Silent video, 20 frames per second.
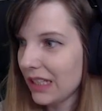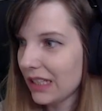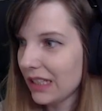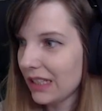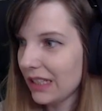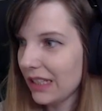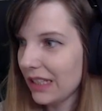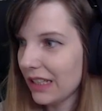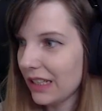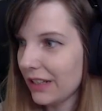
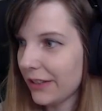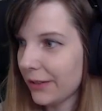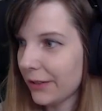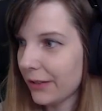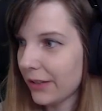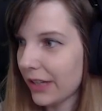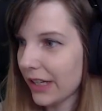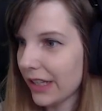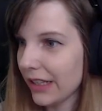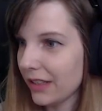they are all
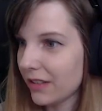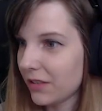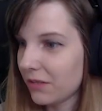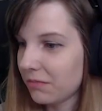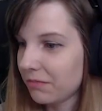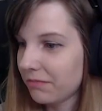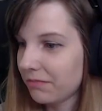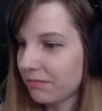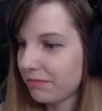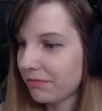right.
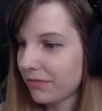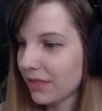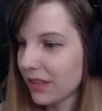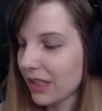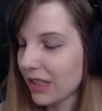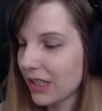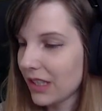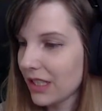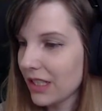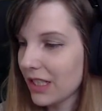
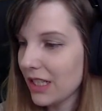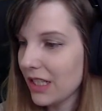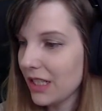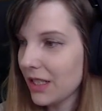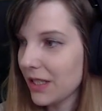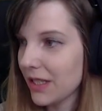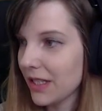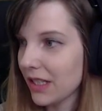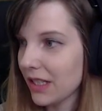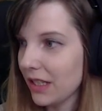She's
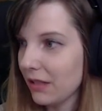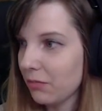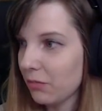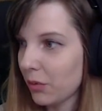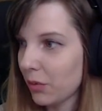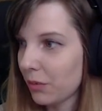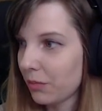asleep.